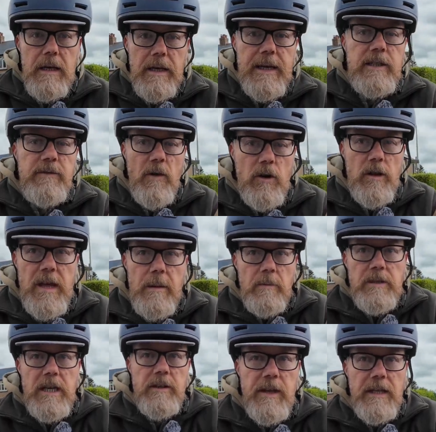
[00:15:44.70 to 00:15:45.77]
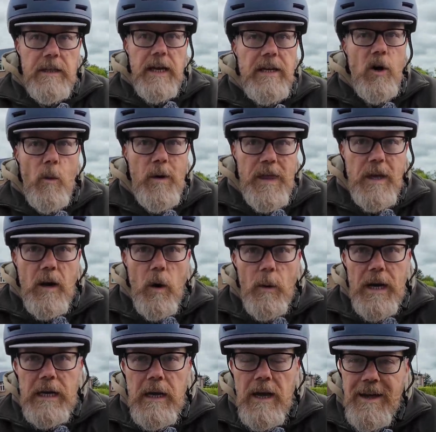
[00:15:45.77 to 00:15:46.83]
Let's follow them because I think they know where they're
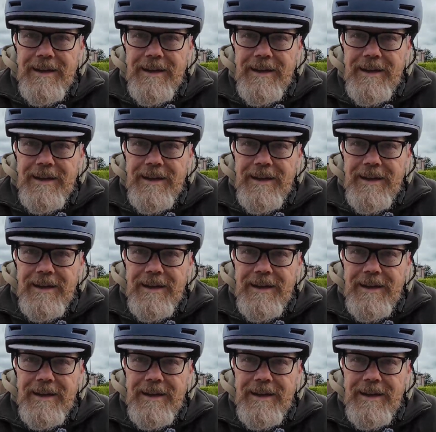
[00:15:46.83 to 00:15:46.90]
going.